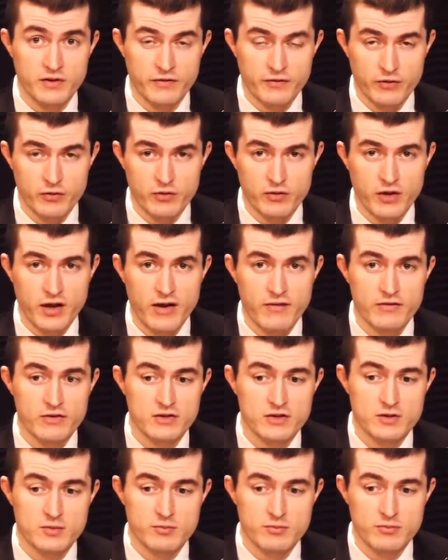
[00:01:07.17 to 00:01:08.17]
for an
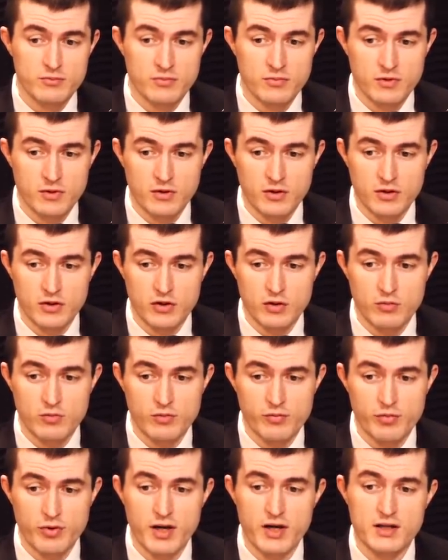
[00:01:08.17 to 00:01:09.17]
average
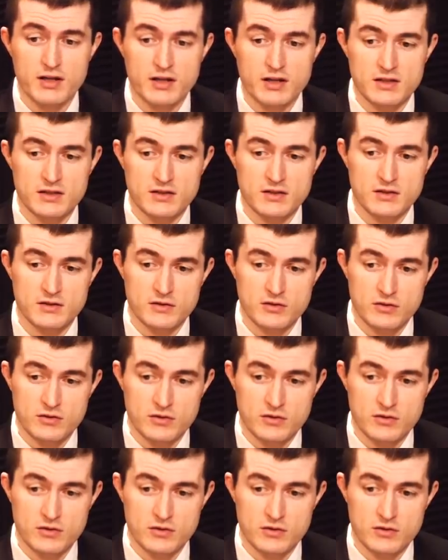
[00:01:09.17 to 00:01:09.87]
human brain, that's